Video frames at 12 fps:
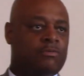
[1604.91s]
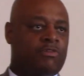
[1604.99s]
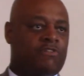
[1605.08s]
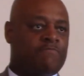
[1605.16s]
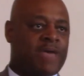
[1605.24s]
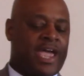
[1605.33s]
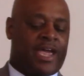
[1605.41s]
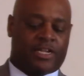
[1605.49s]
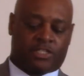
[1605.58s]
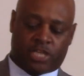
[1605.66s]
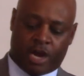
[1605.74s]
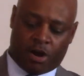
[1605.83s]
We've
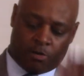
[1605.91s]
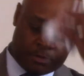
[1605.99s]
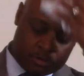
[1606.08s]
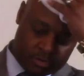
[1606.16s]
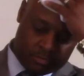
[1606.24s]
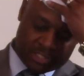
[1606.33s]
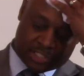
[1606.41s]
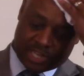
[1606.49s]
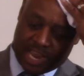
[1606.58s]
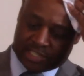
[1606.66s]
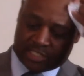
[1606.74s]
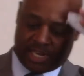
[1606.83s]
made terrible
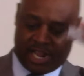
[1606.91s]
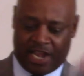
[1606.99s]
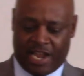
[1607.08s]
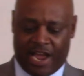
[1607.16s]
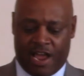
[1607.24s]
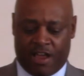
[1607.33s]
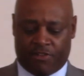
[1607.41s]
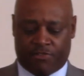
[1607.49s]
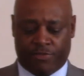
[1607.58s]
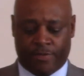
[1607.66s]
mistakes in our life.